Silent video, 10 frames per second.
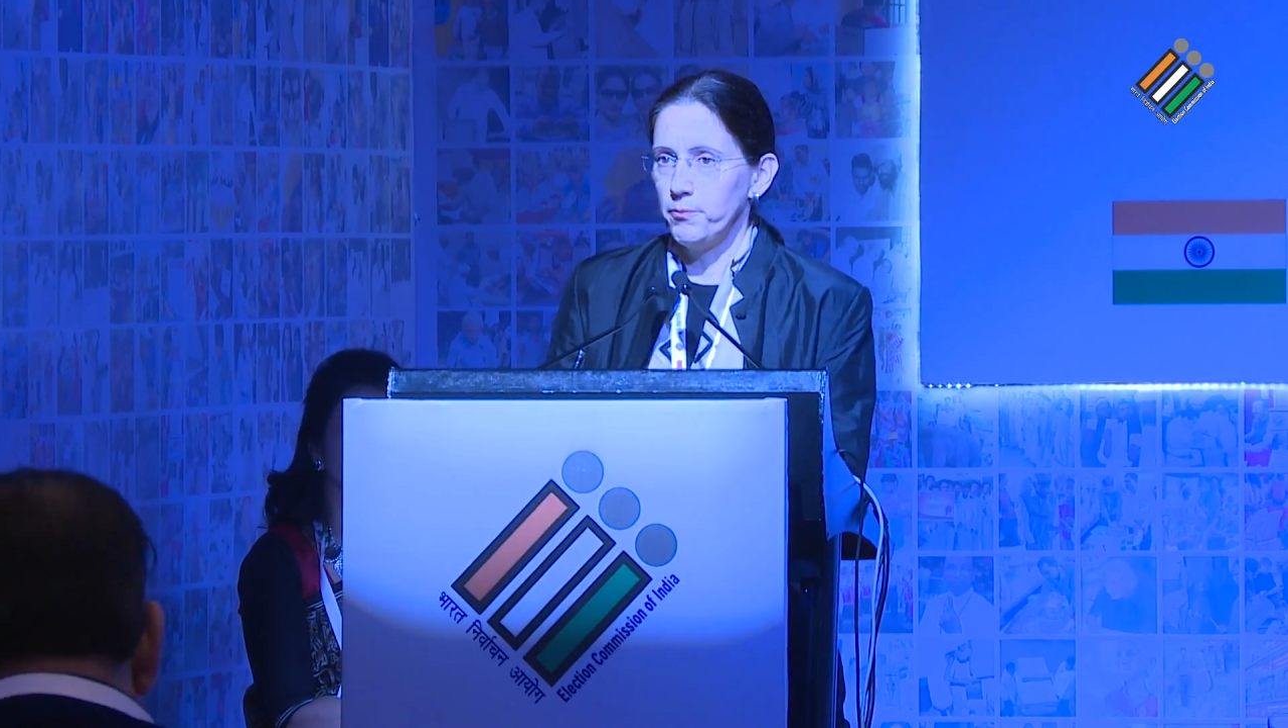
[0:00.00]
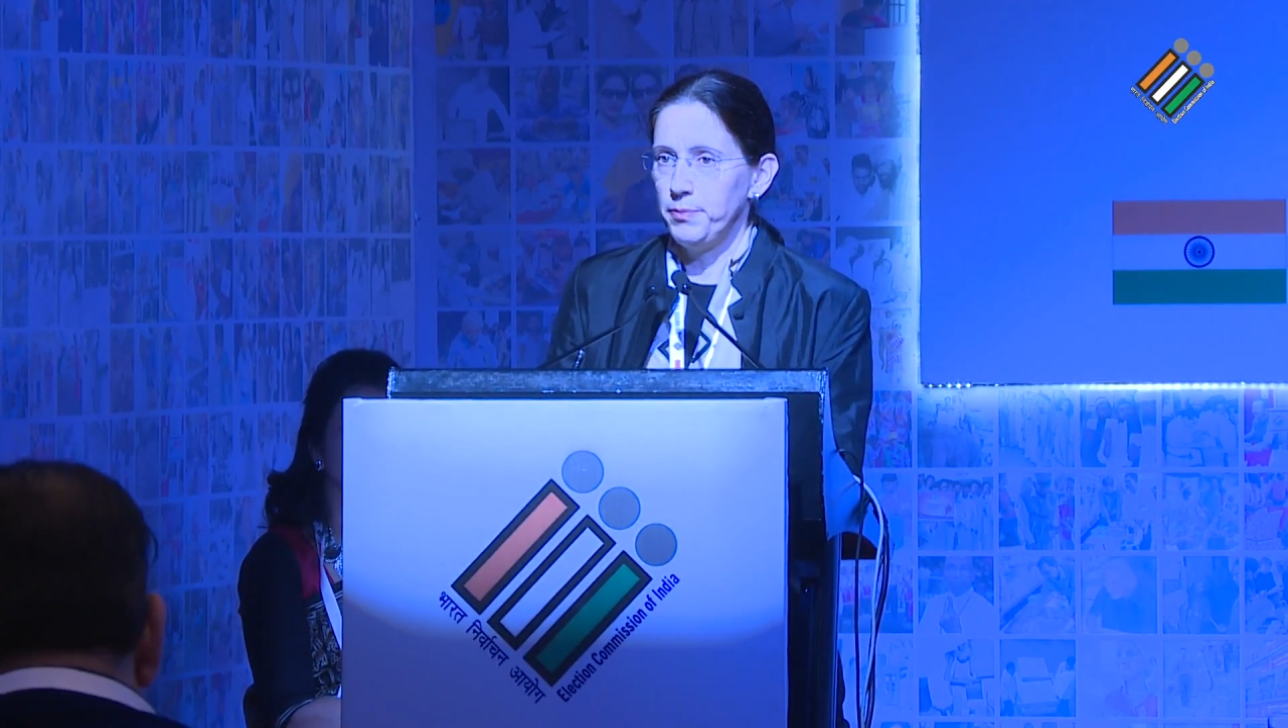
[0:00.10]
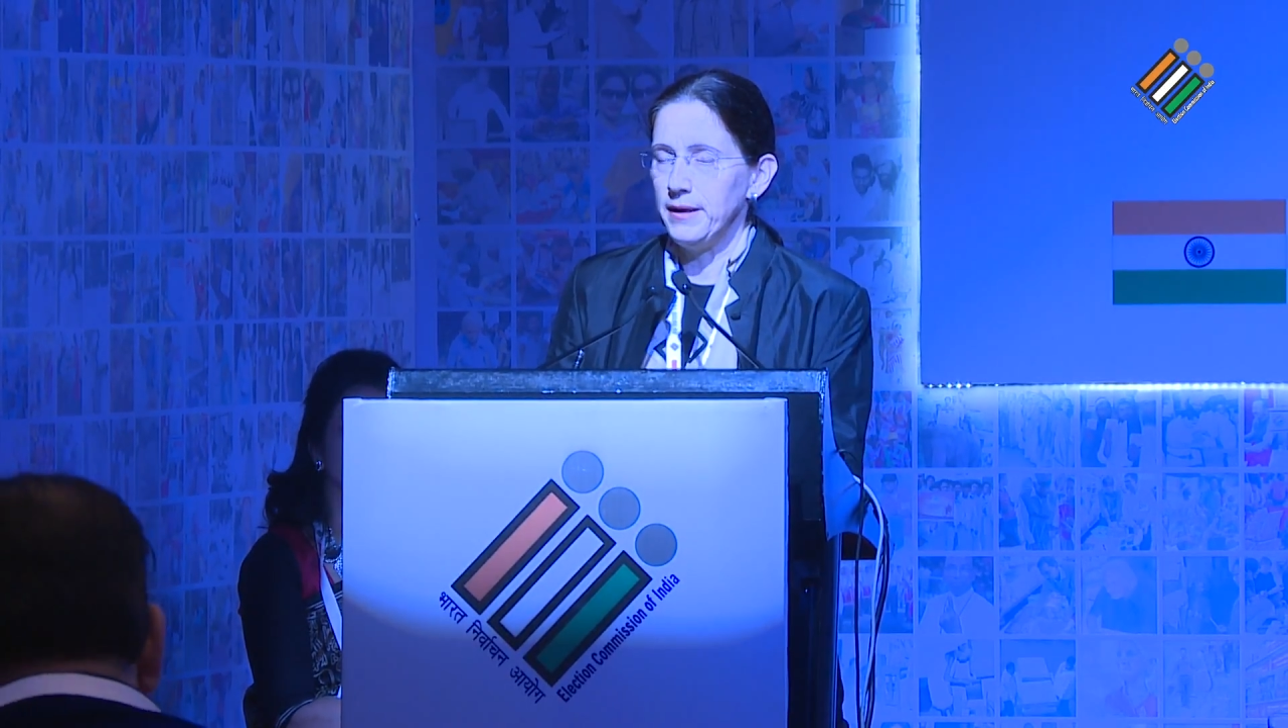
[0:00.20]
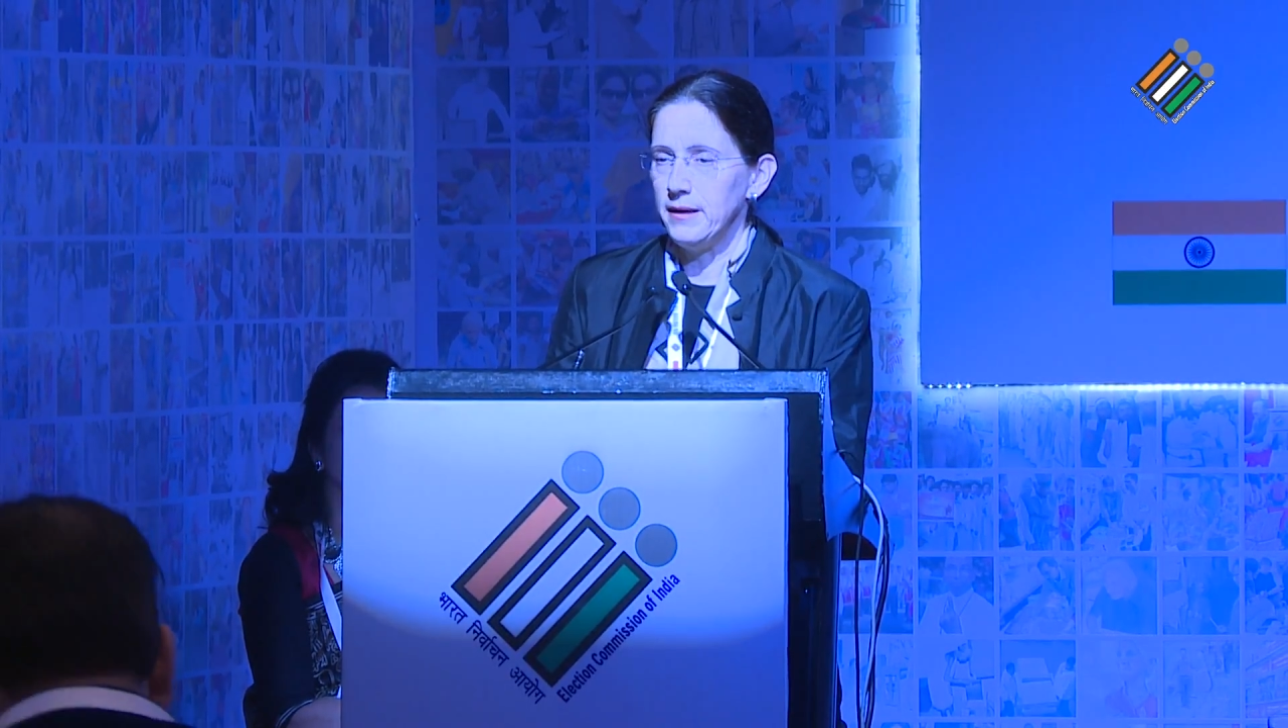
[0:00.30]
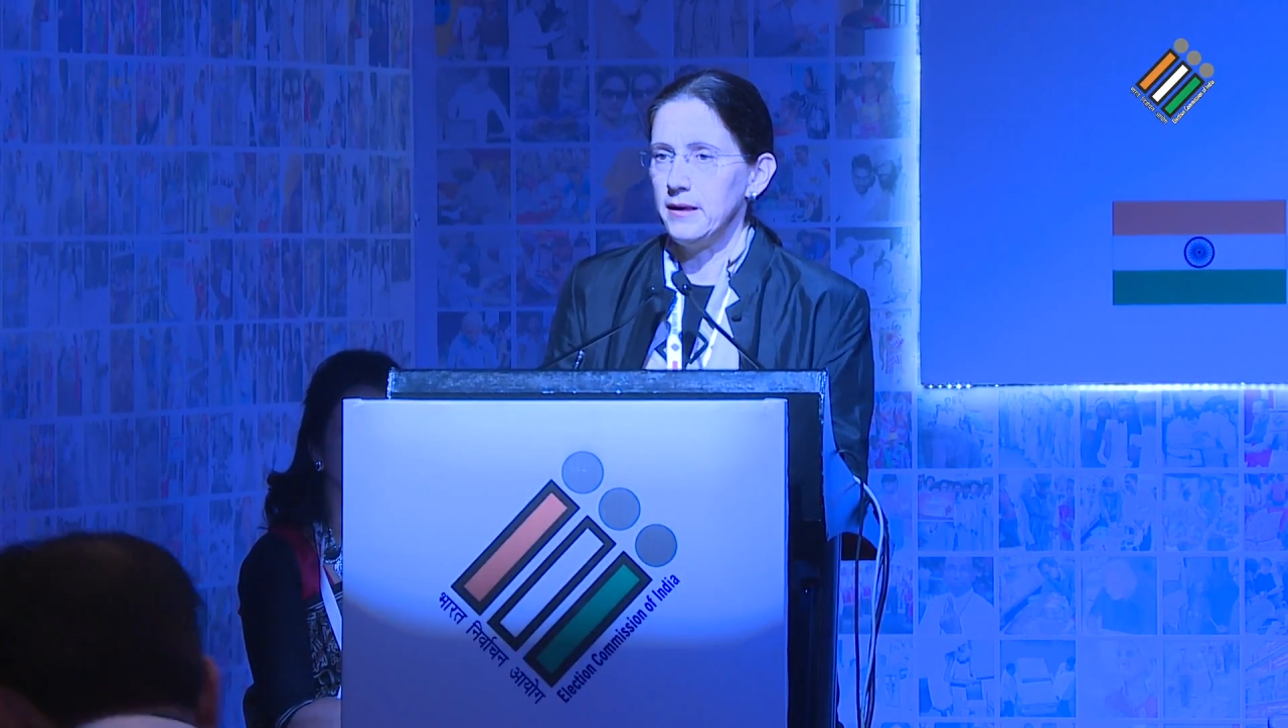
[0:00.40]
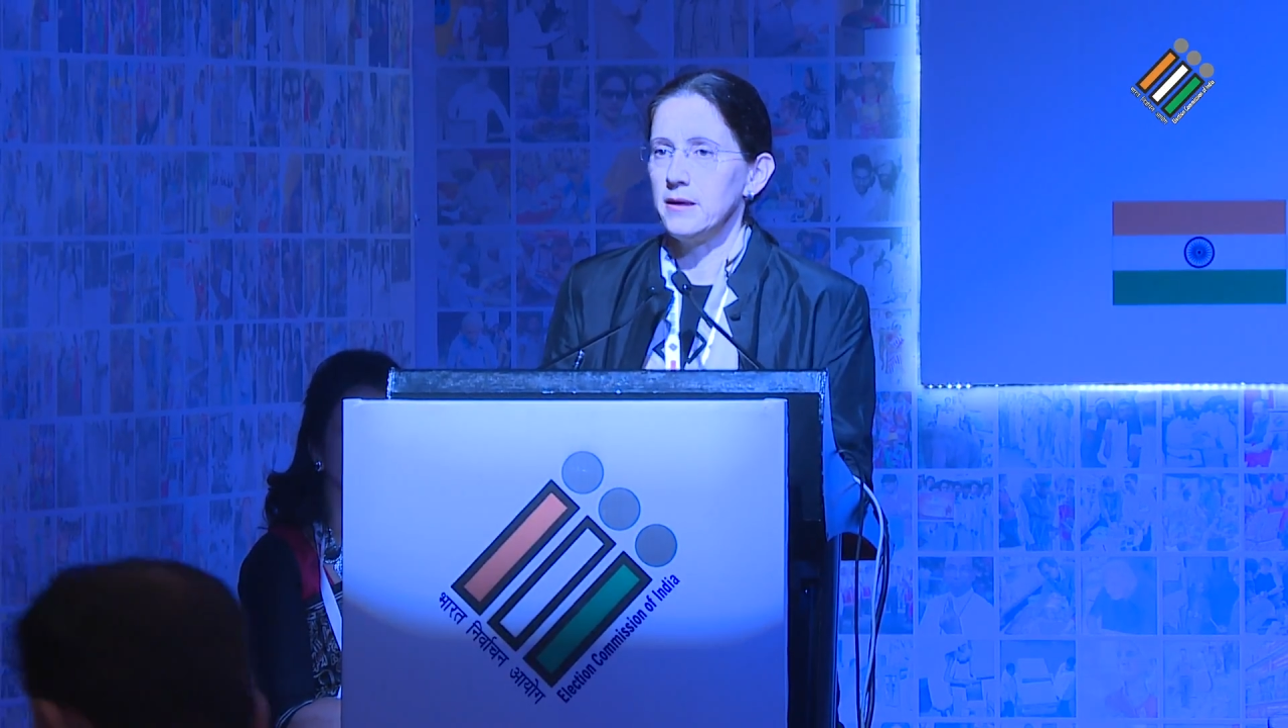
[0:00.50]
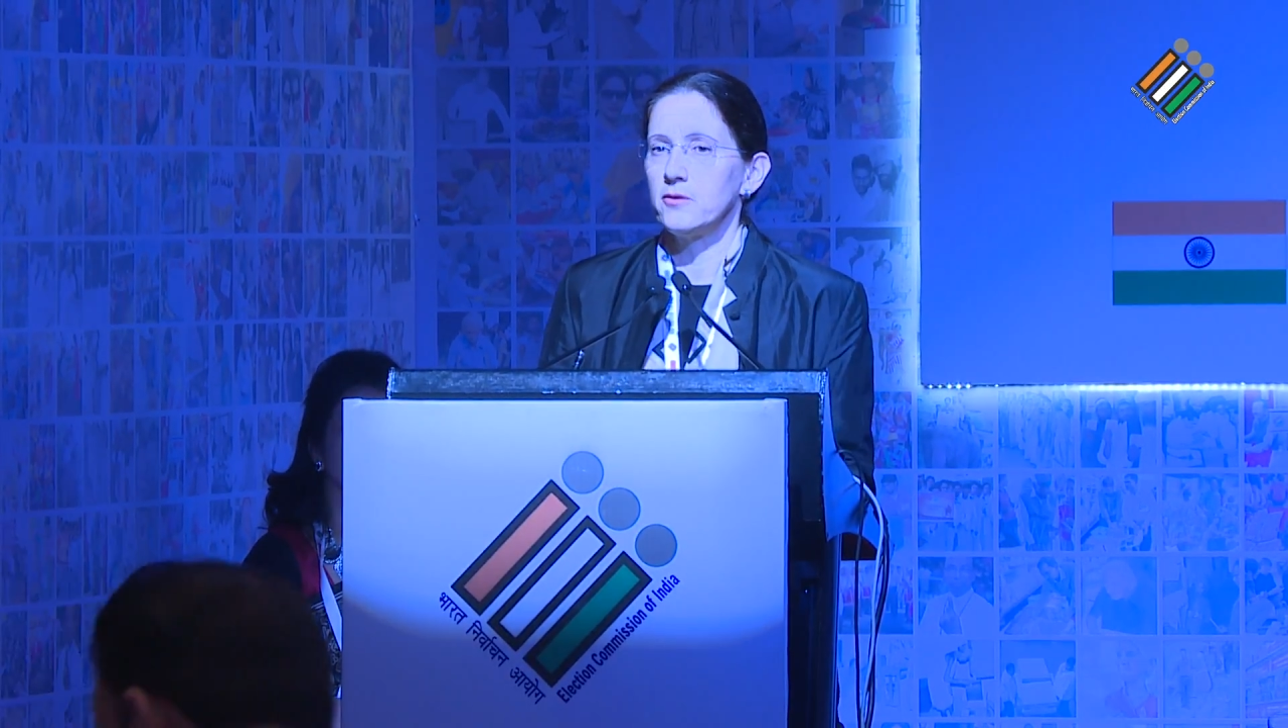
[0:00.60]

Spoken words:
be here,